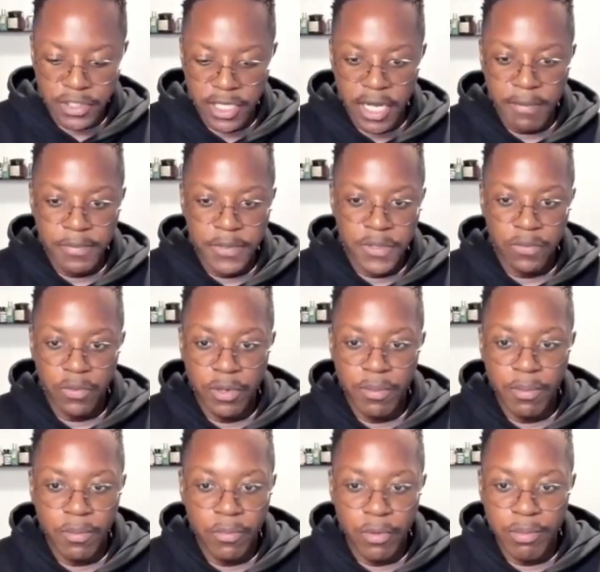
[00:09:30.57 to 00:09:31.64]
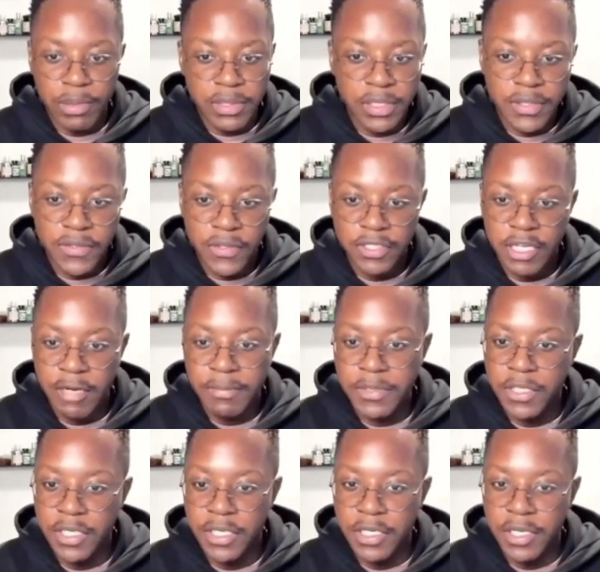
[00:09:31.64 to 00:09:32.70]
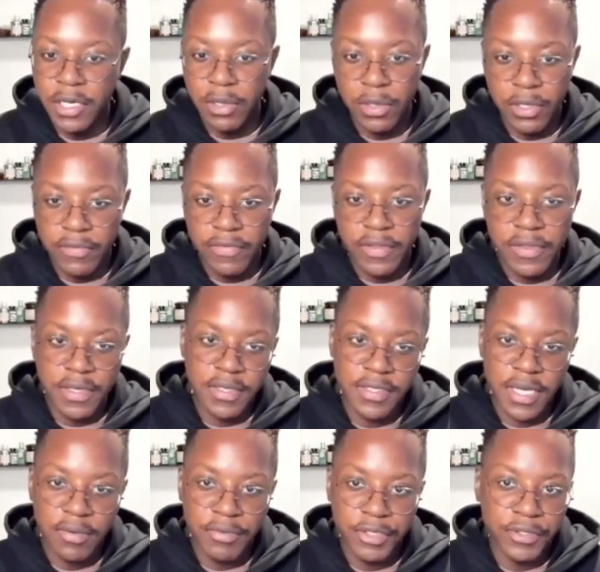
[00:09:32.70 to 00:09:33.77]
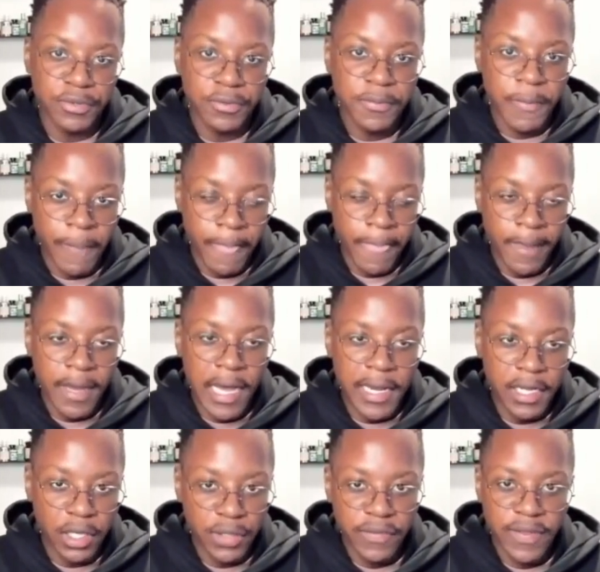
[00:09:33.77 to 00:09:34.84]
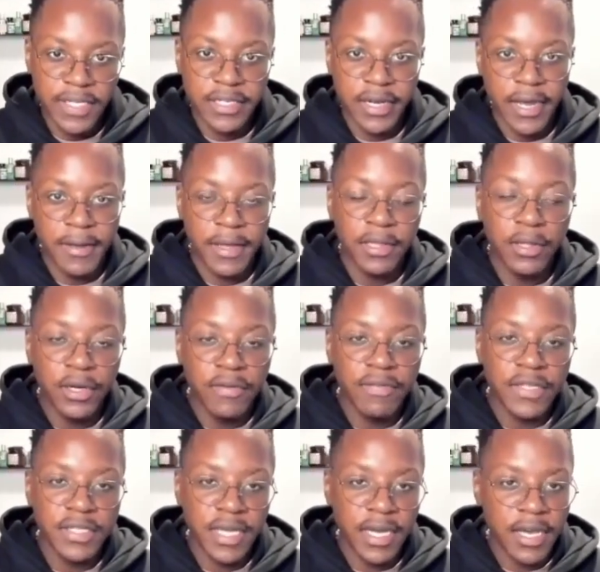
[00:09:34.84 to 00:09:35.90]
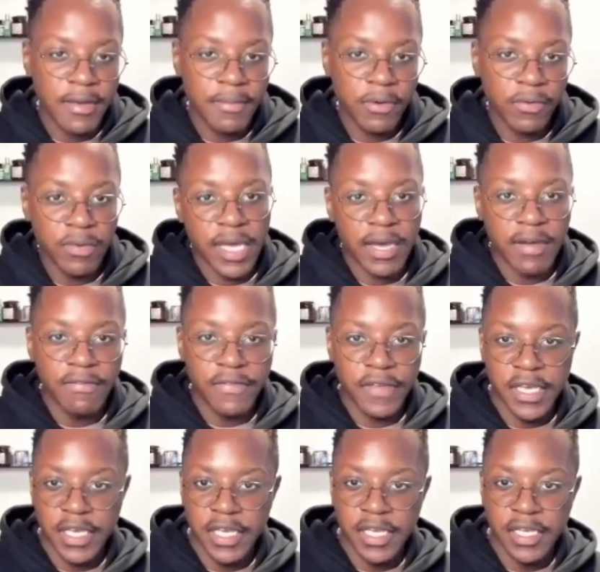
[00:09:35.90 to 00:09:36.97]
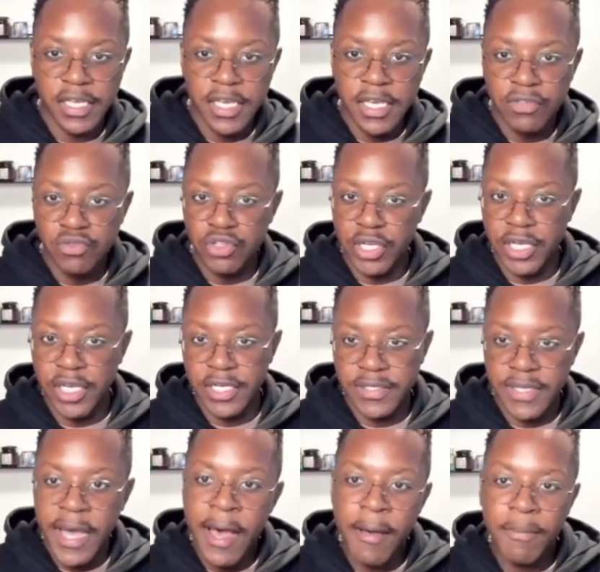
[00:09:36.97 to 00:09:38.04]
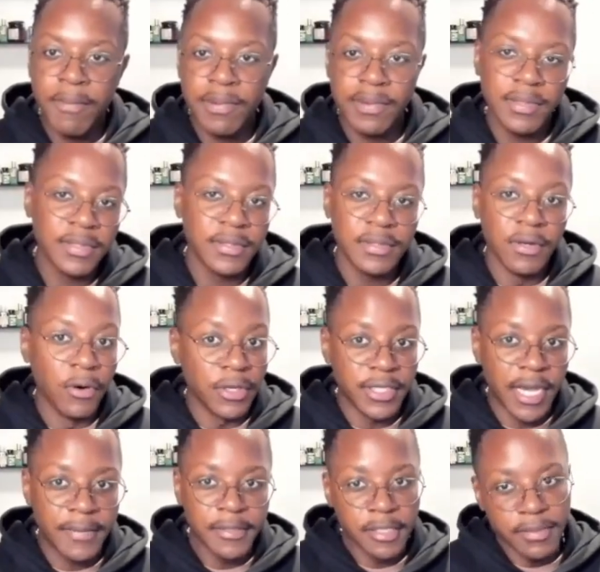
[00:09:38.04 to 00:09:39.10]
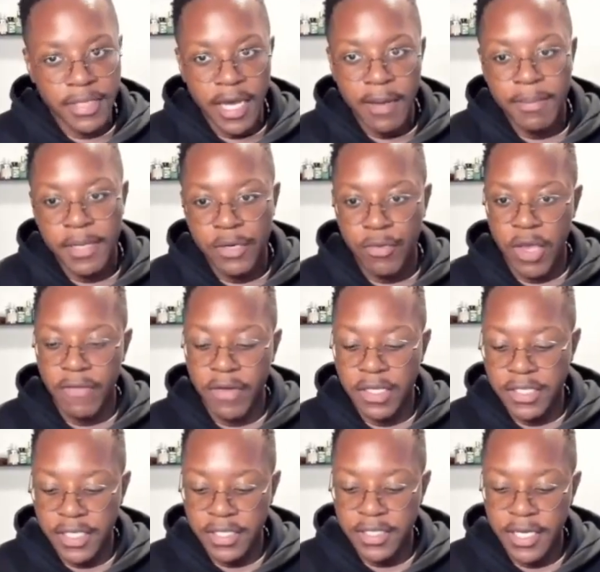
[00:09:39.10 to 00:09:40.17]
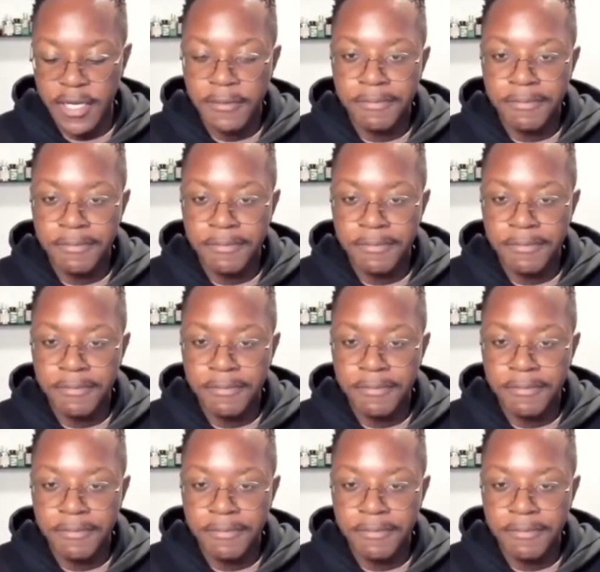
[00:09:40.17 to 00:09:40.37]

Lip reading: apps. We're building search apps in a lot of the things that we do, and a lot of the time we have a JS app or a TypeScript app, and we have our data,